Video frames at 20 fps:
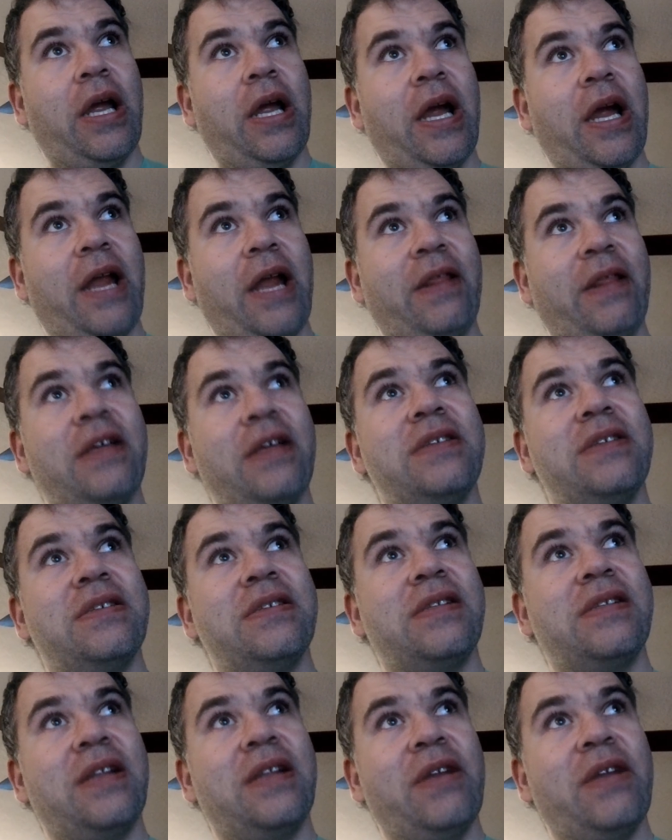And this is
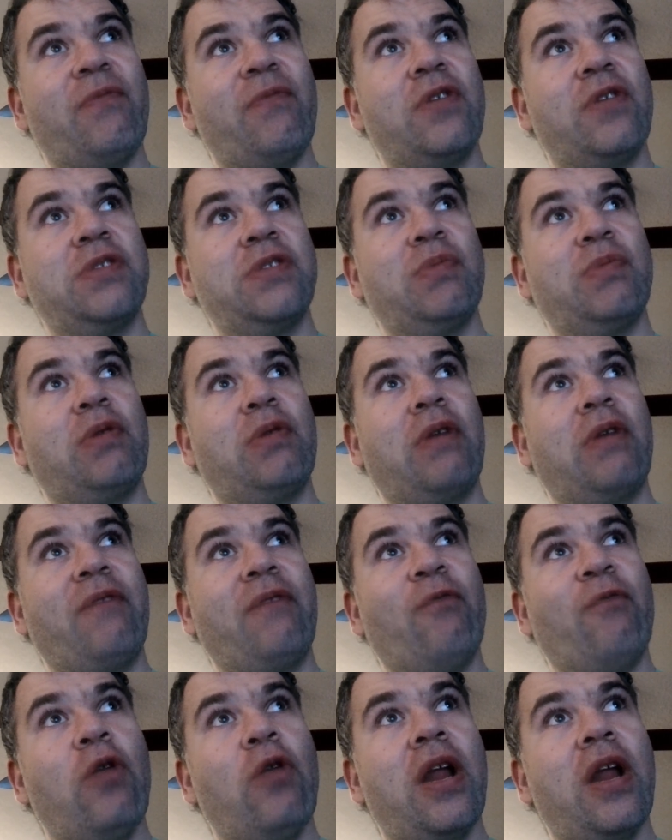the difference between
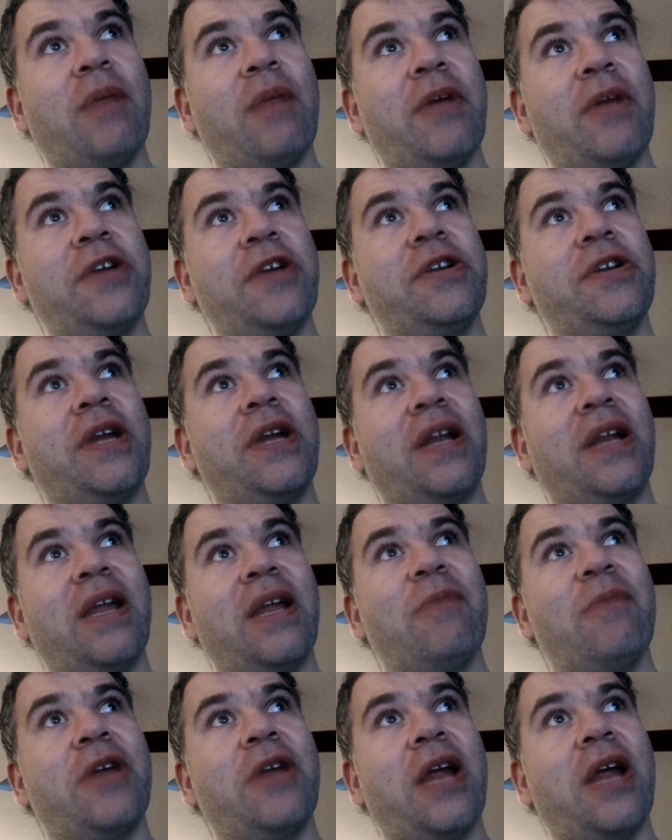full animation and
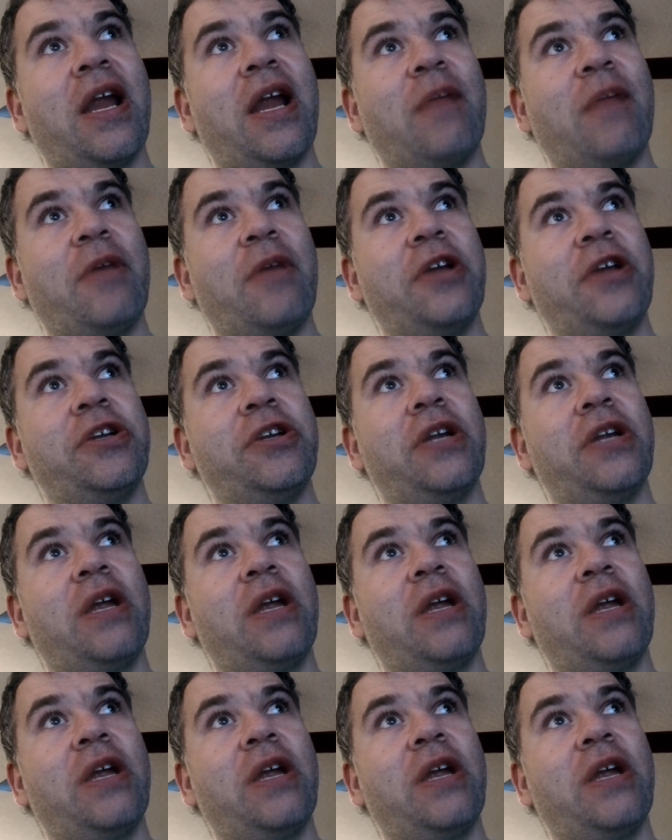limited animation,